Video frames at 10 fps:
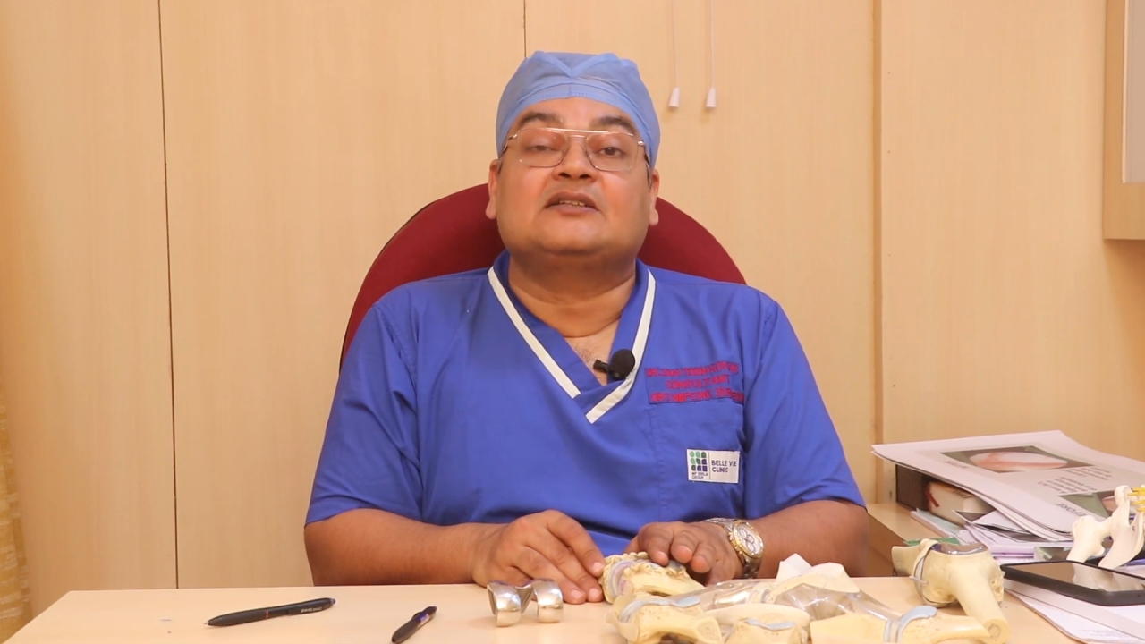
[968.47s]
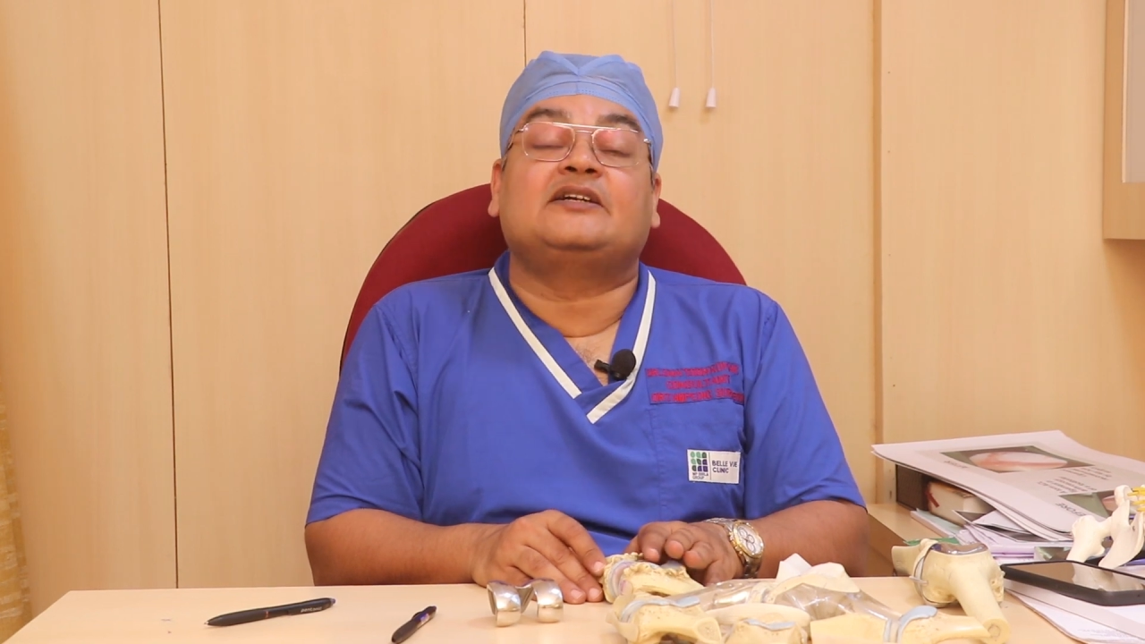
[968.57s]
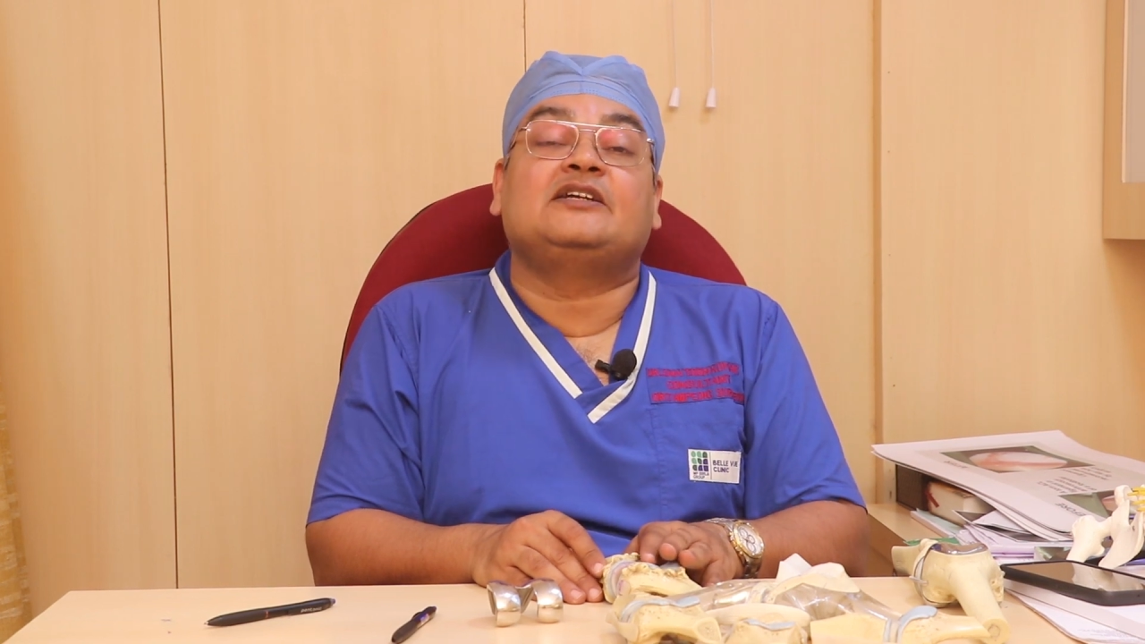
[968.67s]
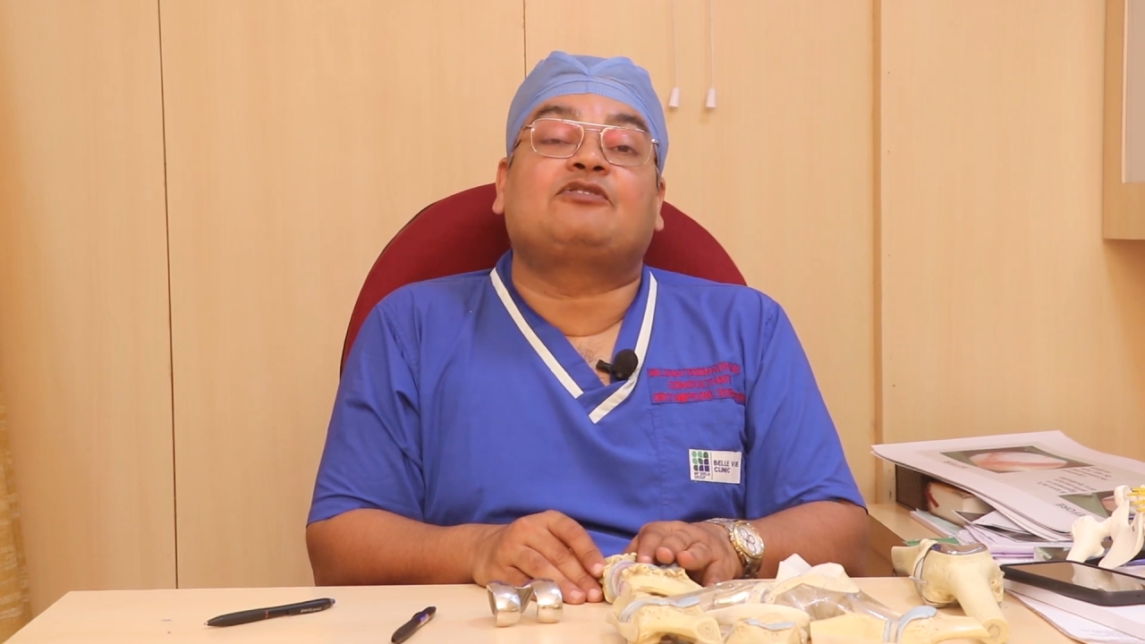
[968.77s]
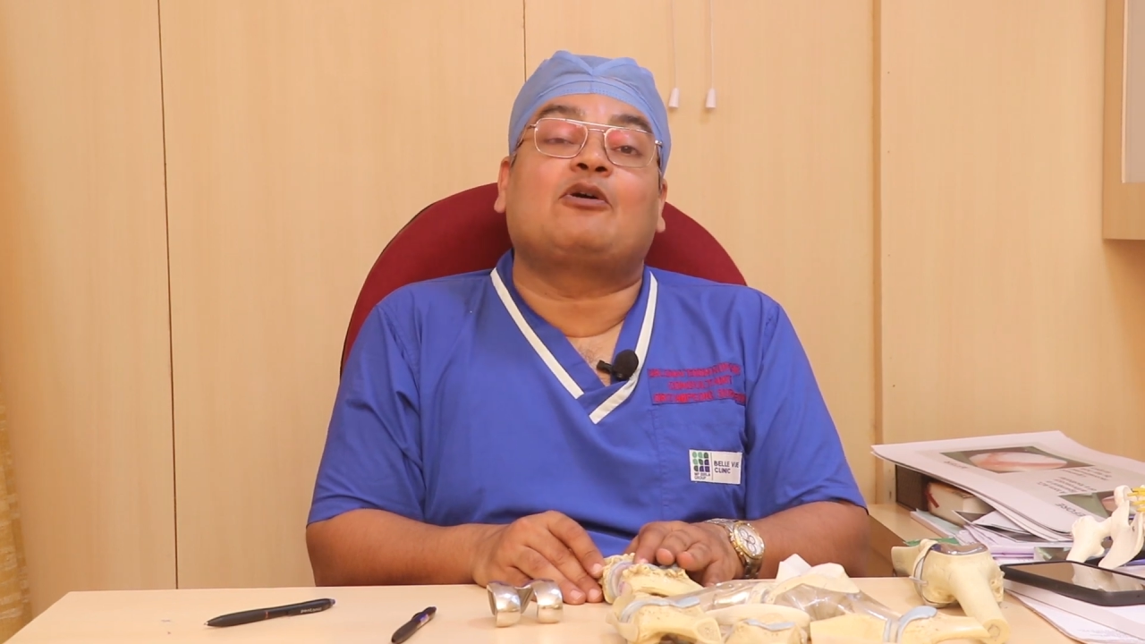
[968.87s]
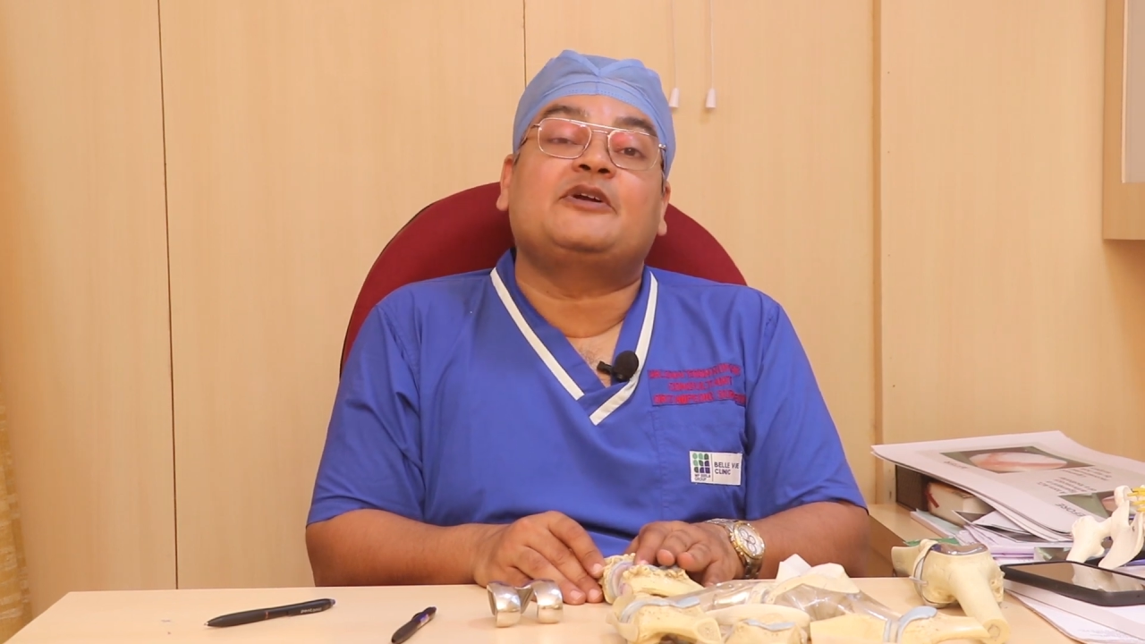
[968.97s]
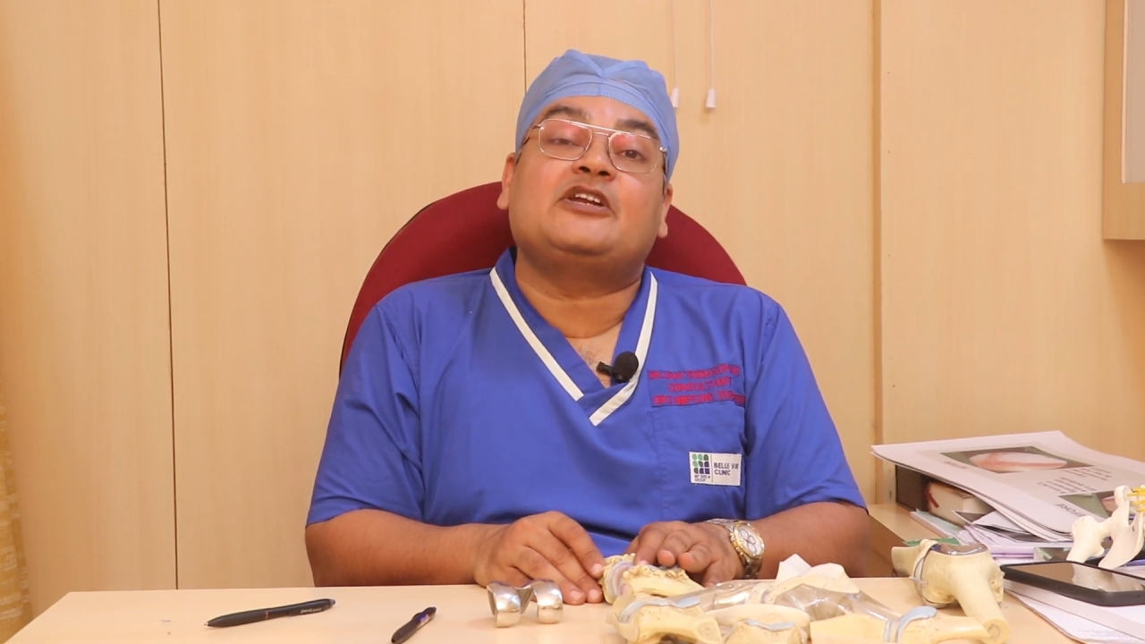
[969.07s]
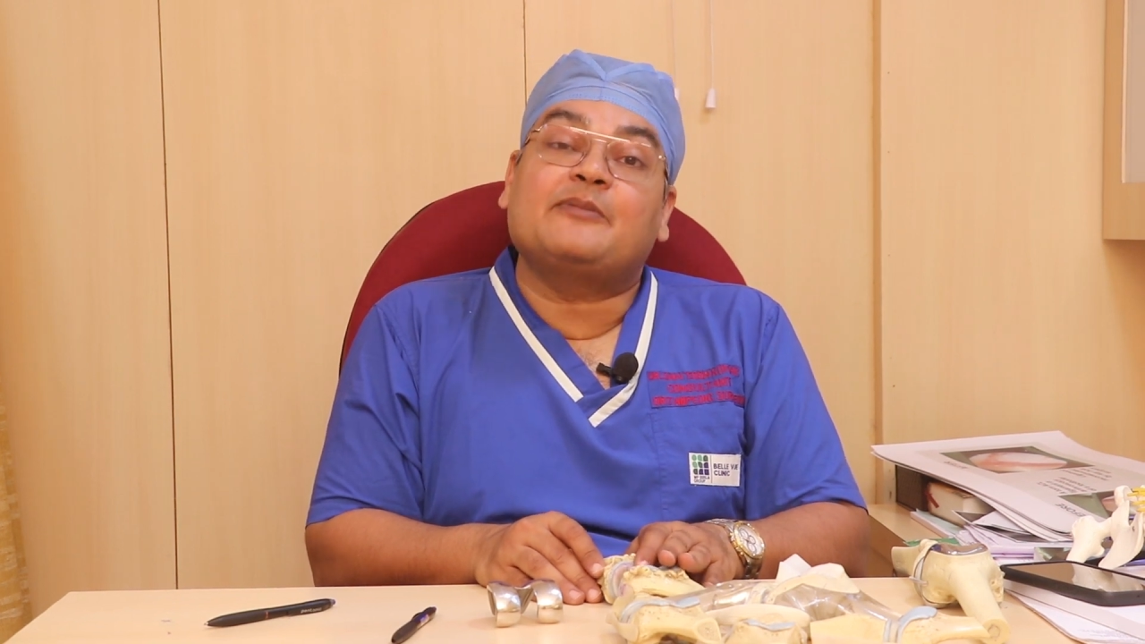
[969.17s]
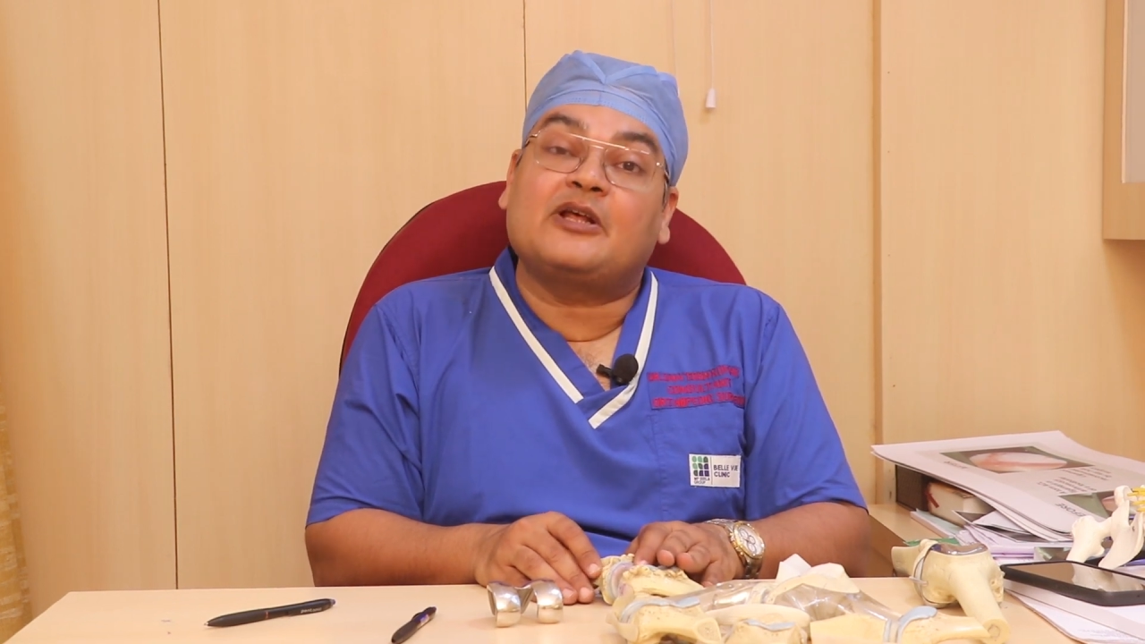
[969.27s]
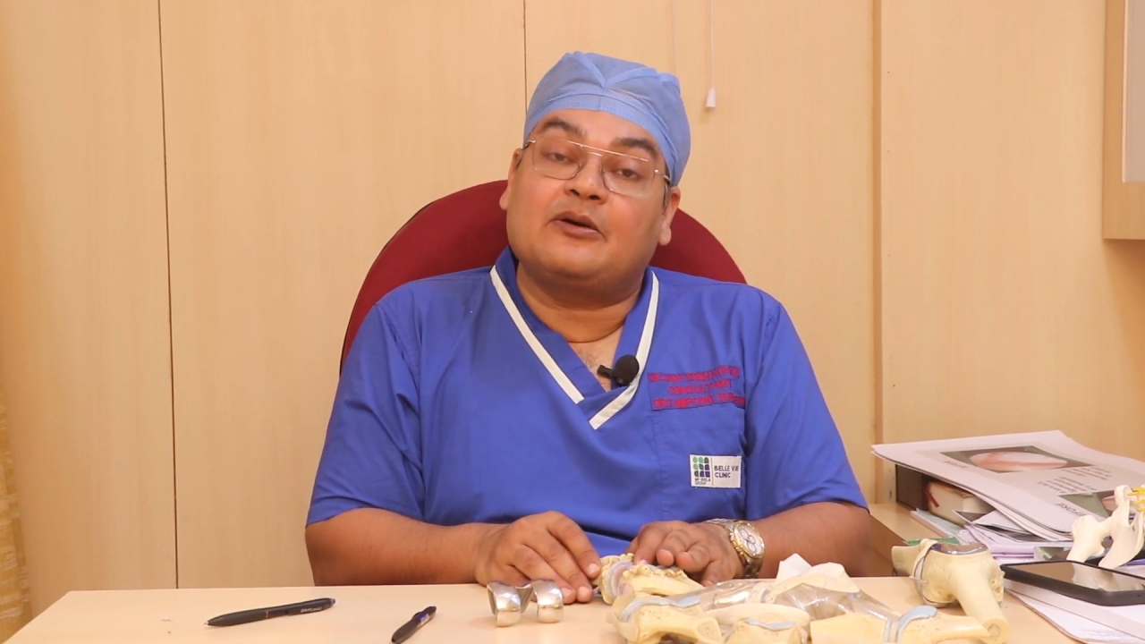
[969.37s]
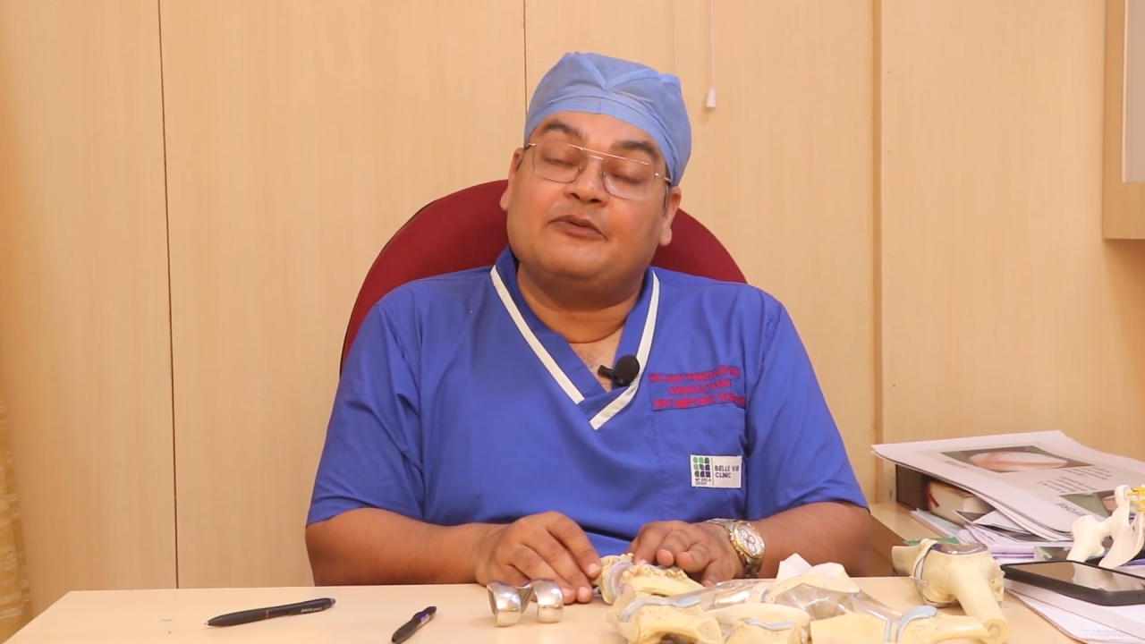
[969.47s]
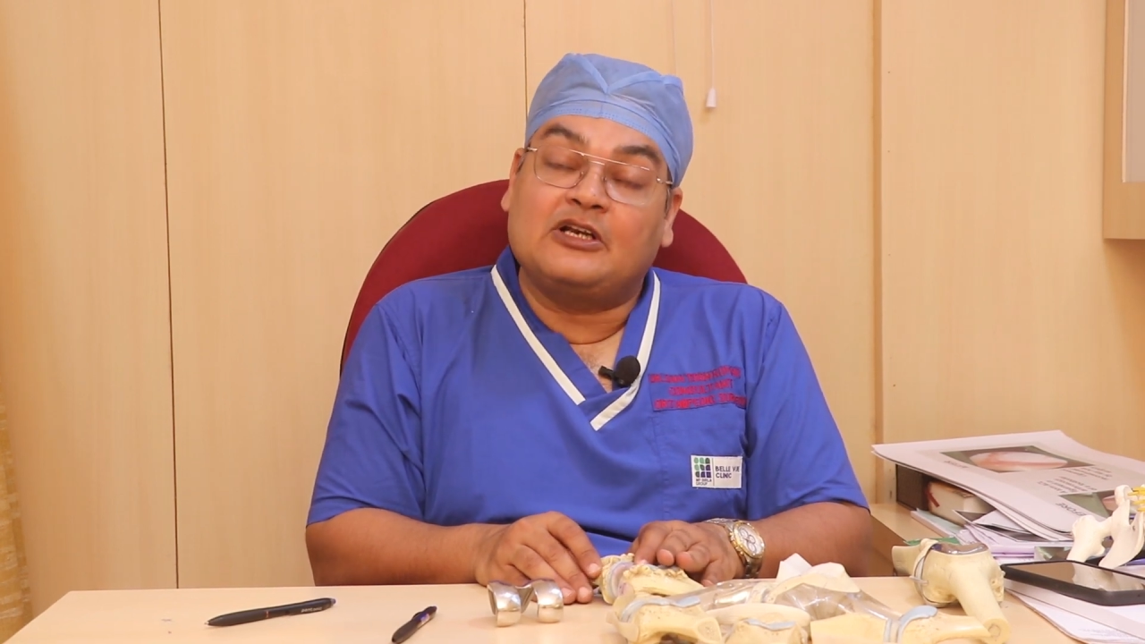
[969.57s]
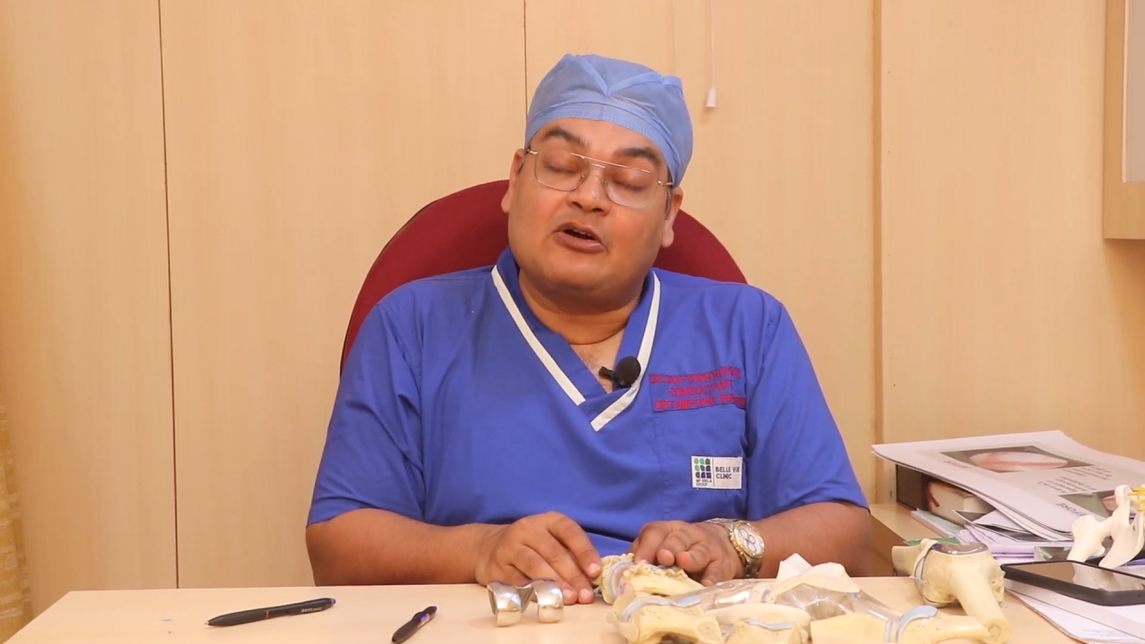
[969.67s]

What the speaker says: will